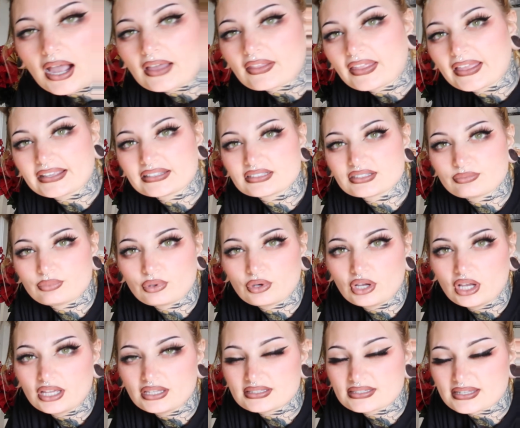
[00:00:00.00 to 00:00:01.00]
I like to
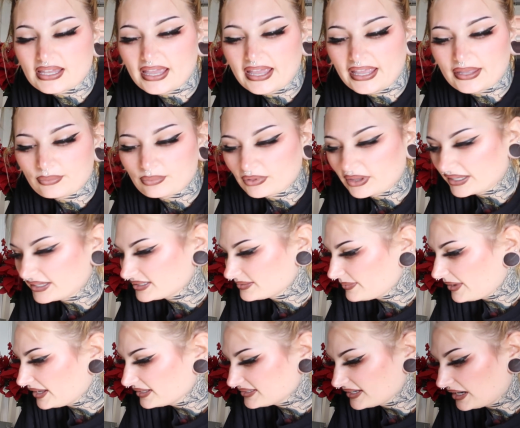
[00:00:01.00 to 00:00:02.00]
put a
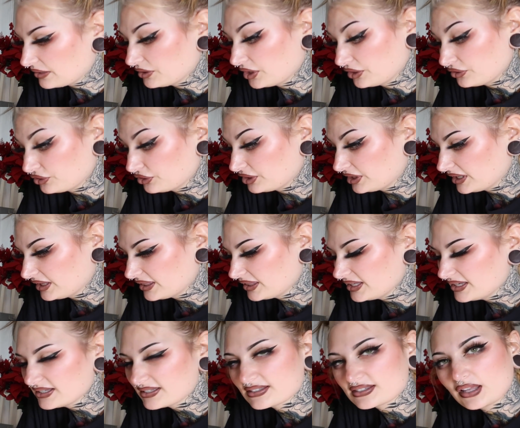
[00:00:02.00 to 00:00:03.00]
placemat down underneath
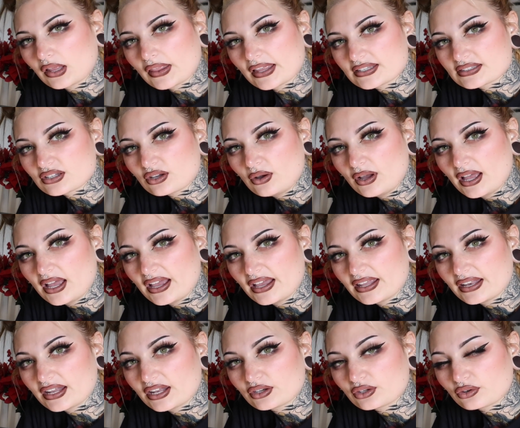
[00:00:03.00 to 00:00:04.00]
this. So let's go
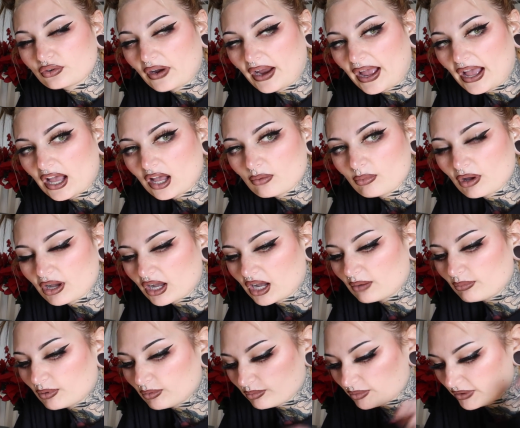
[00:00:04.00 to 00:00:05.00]
ahead and grab a couple